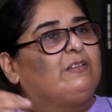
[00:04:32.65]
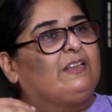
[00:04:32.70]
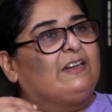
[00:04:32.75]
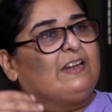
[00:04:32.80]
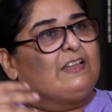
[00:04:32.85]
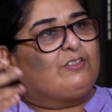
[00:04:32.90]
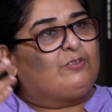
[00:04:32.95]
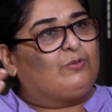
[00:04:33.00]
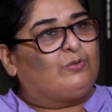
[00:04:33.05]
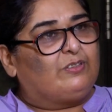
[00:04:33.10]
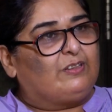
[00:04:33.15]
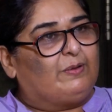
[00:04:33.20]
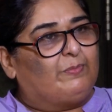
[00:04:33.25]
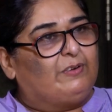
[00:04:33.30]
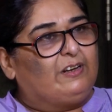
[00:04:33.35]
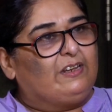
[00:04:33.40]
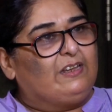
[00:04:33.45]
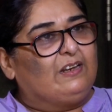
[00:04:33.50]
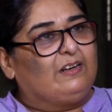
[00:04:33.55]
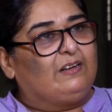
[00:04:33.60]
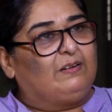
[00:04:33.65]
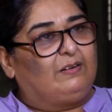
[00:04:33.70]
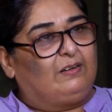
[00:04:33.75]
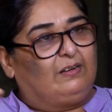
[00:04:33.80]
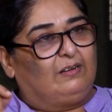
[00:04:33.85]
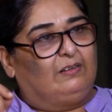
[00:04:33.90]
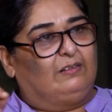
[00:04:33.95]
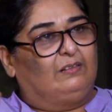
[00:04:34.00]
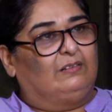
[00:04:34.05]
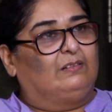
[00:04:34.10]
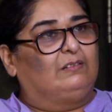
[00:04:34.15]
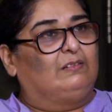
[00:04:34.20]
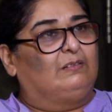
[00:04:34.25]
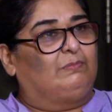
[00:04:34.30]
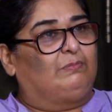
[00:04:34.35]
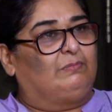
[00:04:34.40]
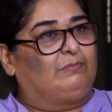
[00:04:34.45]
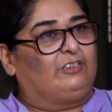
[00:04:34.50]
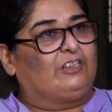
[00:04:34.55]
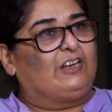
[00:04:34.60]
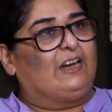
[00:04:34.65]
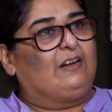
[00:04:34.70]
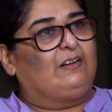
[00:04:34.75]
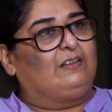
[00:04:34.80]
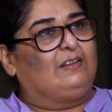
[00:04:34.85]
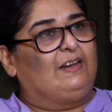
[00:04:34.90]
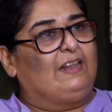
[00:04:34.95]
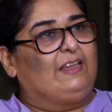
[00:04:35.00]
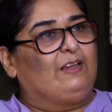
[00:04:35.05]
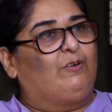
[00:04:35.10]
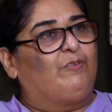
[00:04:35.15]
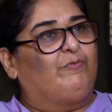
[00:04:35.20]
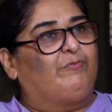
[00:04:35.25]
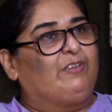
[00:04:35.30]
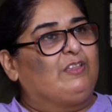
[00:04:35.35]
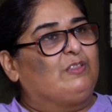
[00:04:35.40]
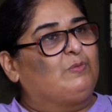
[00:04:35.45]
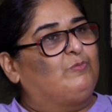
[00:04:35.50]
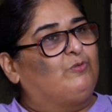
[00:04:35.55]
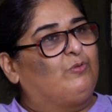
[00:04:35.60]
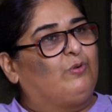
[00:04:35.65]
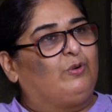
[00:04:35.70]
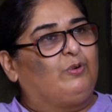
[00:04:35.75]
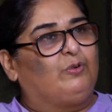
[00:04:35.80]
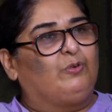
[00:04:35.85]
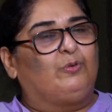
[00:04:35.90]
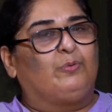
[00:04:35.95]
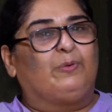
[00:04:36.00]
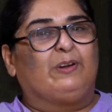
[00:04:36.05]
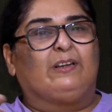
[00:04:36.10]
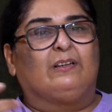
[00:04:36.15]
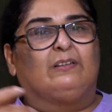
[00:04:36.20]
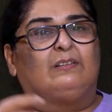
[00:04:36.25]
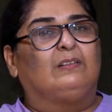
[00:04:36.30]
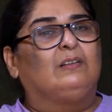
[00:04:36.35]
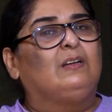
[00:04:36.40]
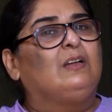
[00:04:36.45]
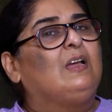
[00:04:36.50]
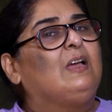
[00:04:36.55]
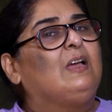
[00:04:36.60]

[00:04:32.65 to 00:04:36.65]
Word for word: Then I saw somebody had uh, shared the link of Facebook onto Twitter.